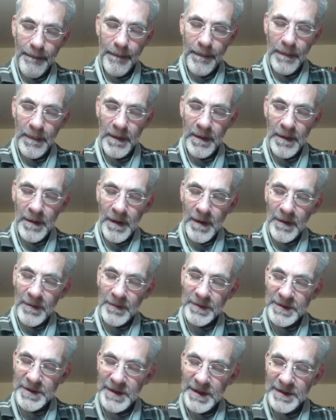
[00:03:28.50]
It
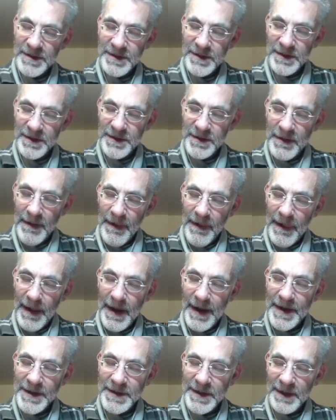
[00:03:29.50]
says that
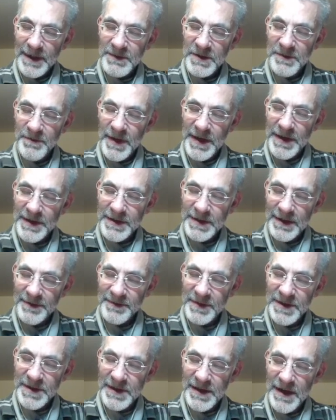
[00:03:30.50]
a times b
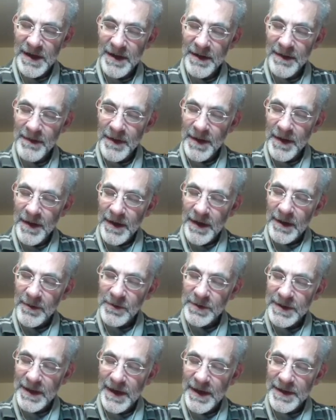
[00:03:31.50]
times c
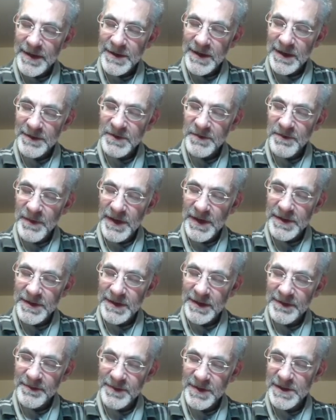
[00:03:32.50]
equals a times b
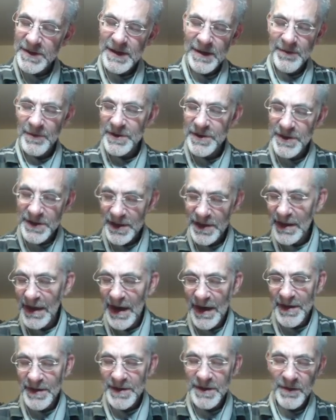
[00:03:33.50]
times c, which is
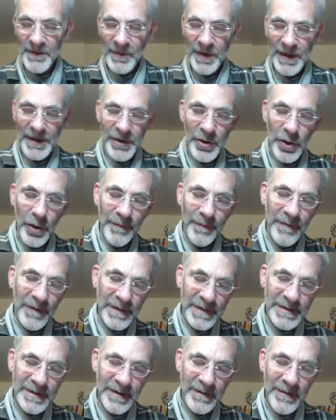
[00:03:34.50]
again is completely
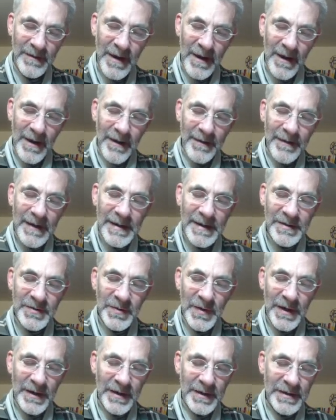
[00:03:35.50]
obvious. So these
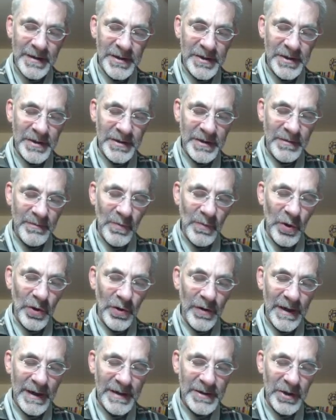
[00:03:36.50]
three conditions are
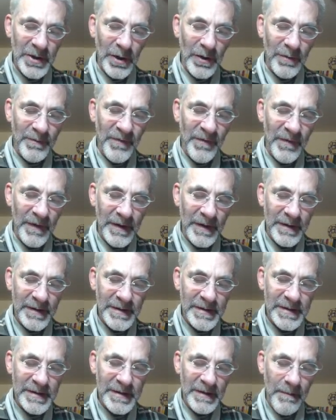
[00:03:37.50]
more or less
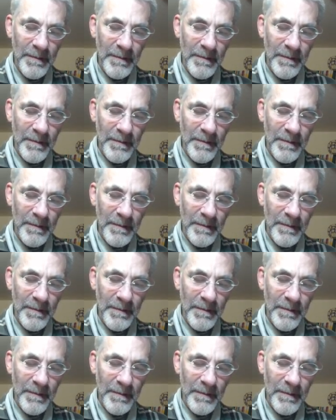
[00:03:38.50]
obvious.